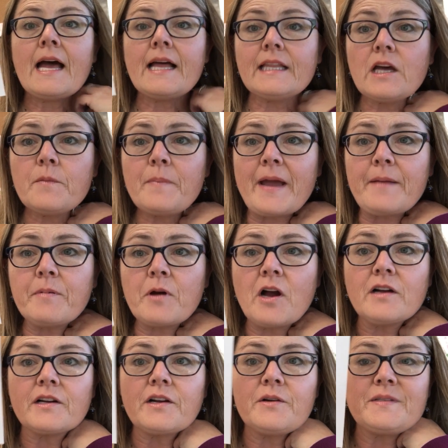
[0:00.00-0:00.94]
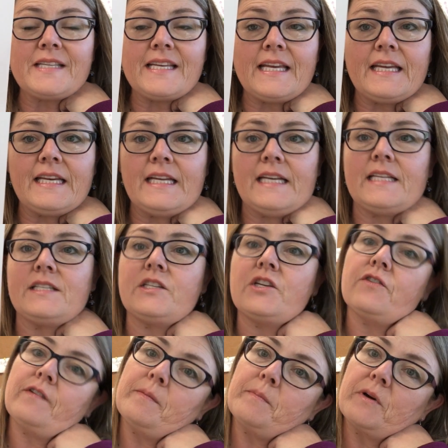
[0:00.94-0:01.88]
Hello Bay Broncos, it is
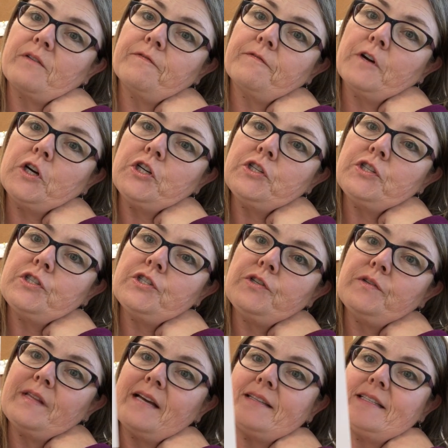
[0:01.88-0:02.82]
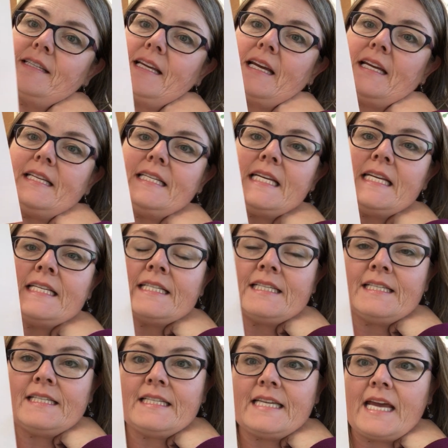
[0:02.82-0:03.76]
November 1st, 2019,
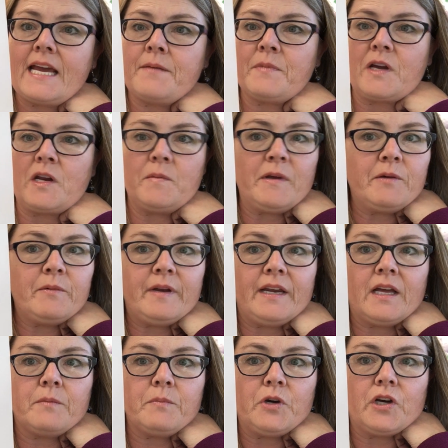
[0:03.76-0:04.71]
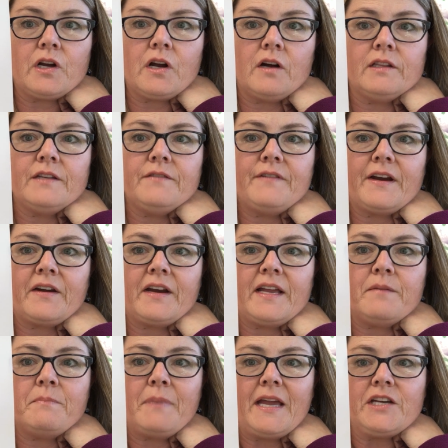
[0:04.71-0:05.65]
and today I'm going to be reading a book called The
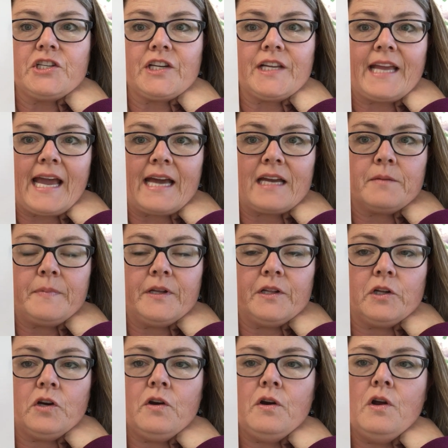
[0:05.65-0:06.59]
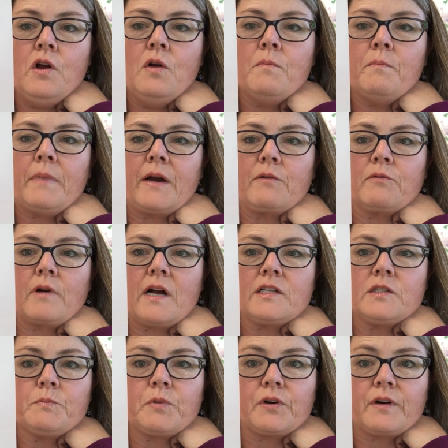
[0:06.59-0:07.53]
Very Impatient Caterpillar by
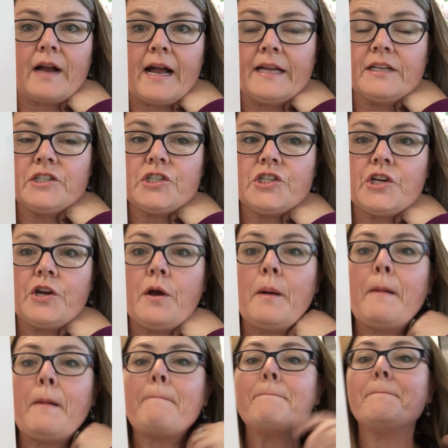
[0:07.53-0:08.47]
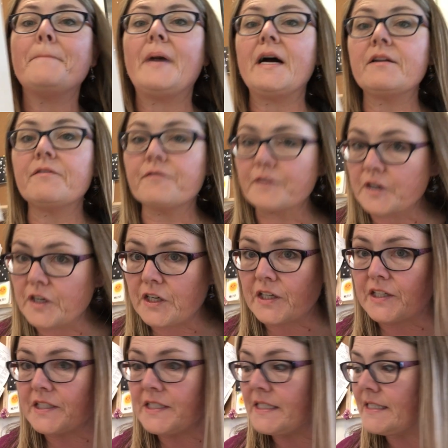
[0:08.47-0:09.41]
Ross Burach. But
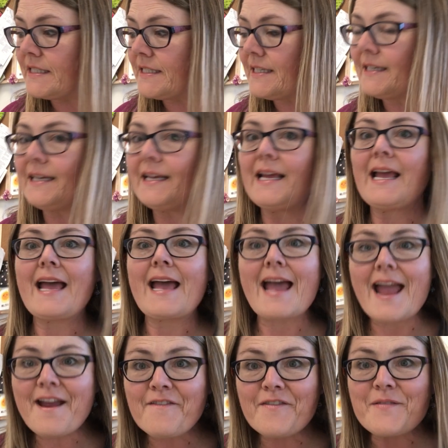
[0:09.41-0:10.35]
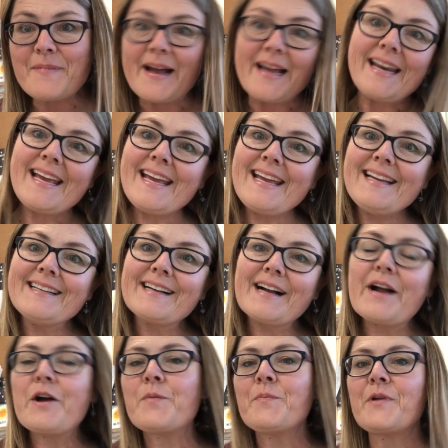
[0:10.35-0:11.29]
first, hey everybody,
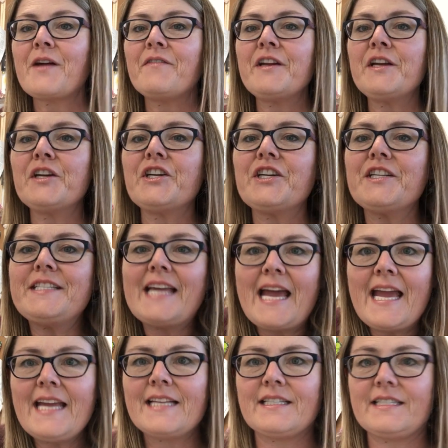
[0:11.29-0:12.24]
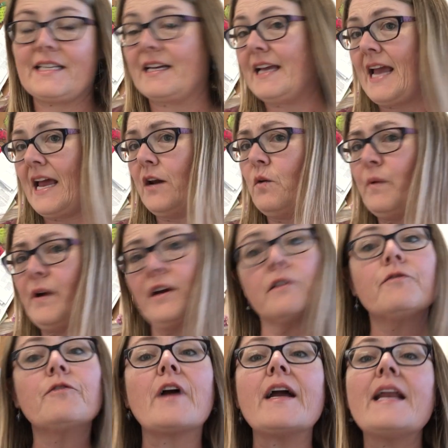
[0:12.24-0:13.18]
I hope you're having a good day. It's again a
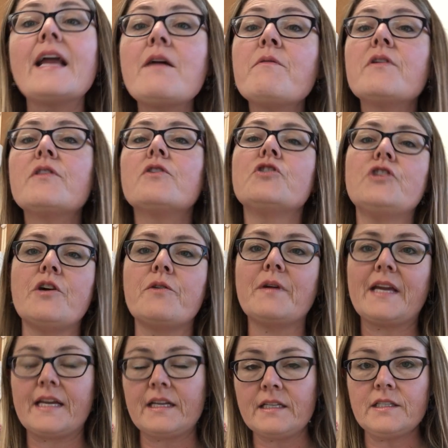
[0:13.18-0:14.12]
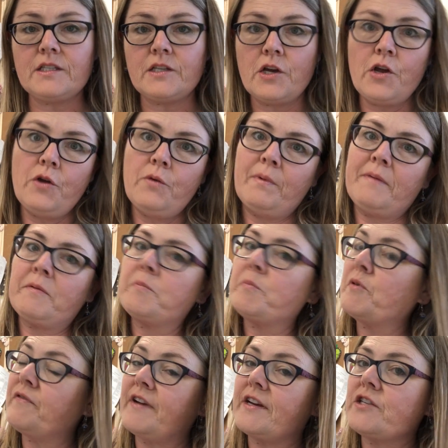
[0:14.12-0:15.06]
weird Friday where there's no kids. We have a
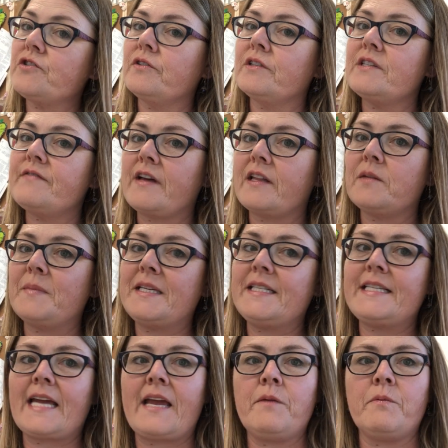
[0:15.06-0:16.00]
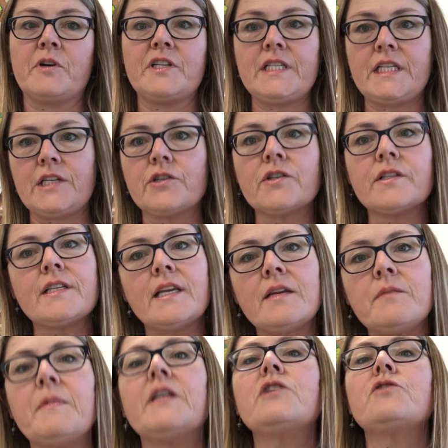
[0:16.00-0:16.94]
professional development day where teachers and
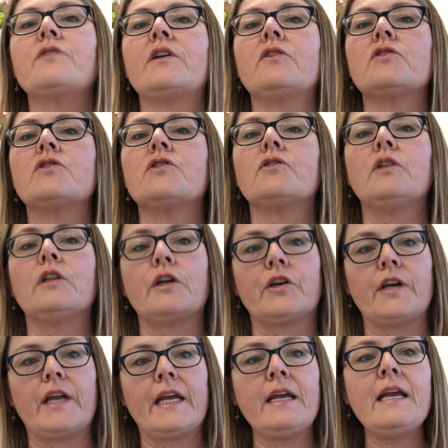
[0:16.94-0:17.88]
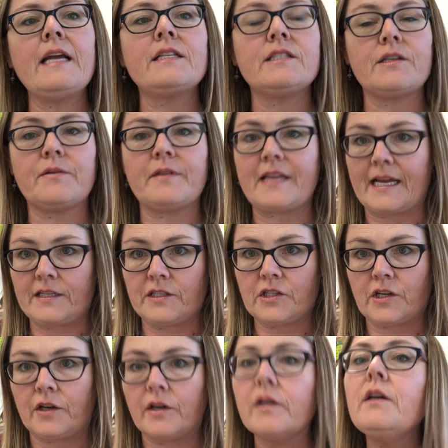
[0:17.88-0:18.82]
administrators are learning, and so that's
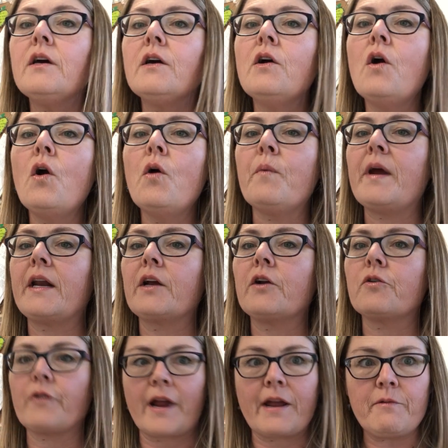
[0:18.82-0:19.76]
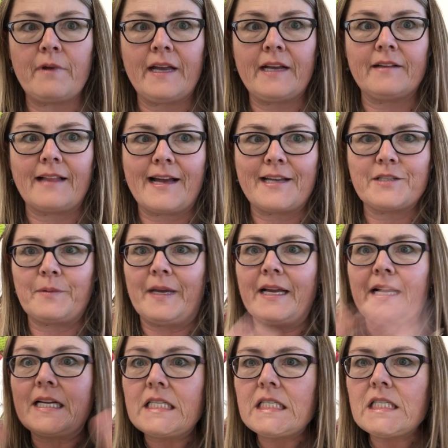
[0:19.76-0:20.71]
good. We had a great week last
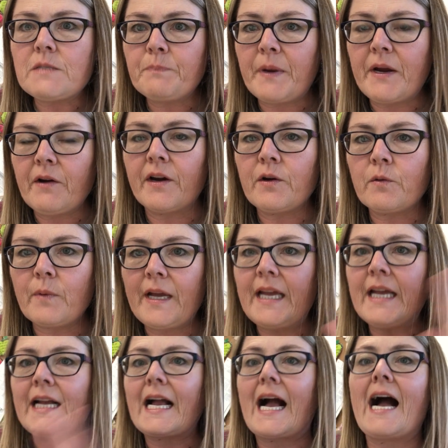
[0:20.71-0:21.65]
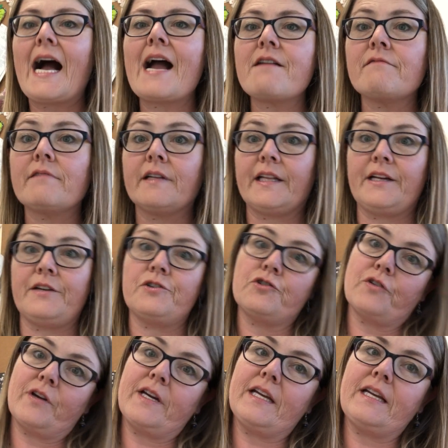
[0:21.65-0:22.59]
week, Spirit Week. I really
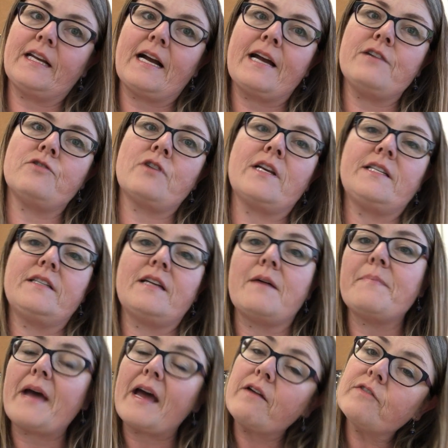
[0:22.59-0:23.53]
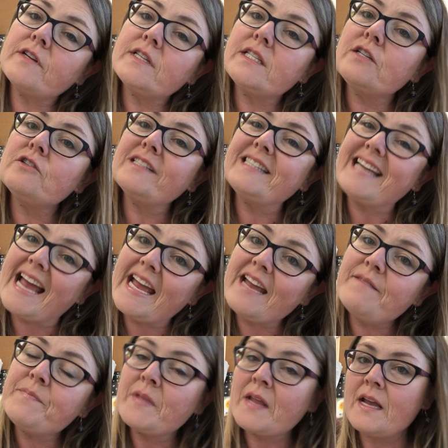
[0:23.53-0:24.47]
enjoyed it. I dressed up every single
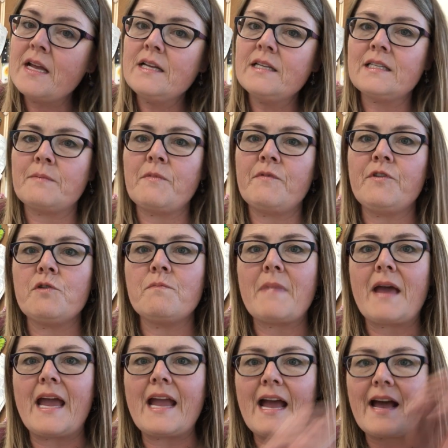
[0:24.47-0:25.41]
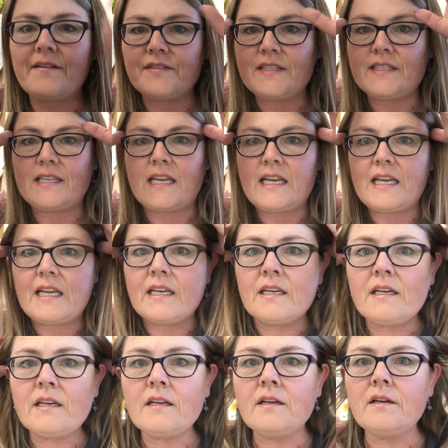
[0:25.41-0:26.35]
day. Some of you may have
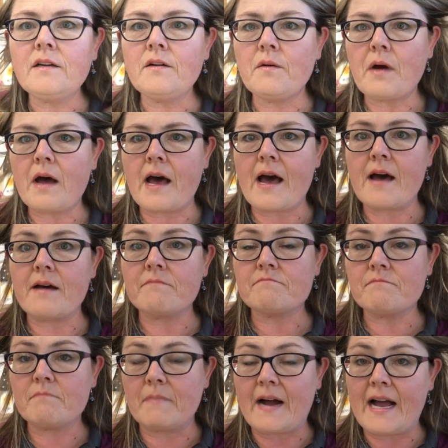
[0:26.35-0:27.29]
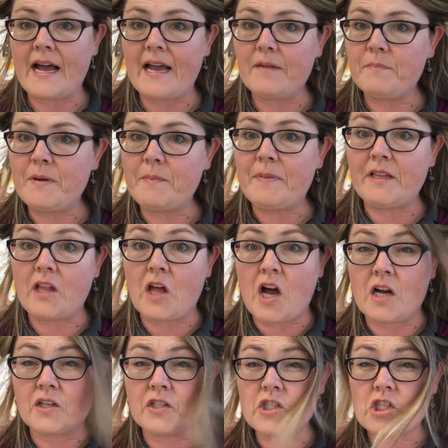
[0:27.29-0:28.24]
seen um, my Pippi
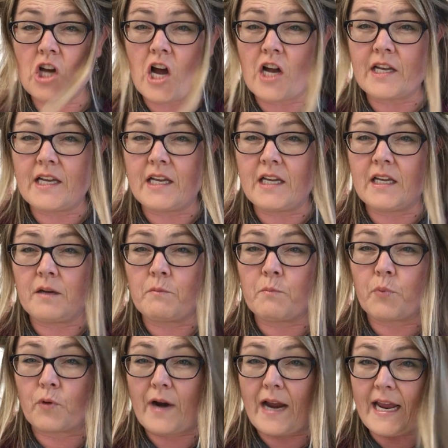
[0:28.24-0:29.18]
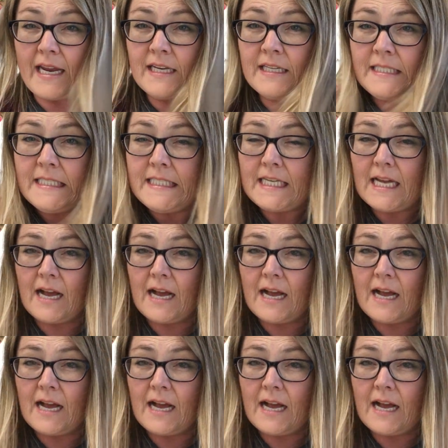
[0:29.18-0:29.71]
Longstocking braids.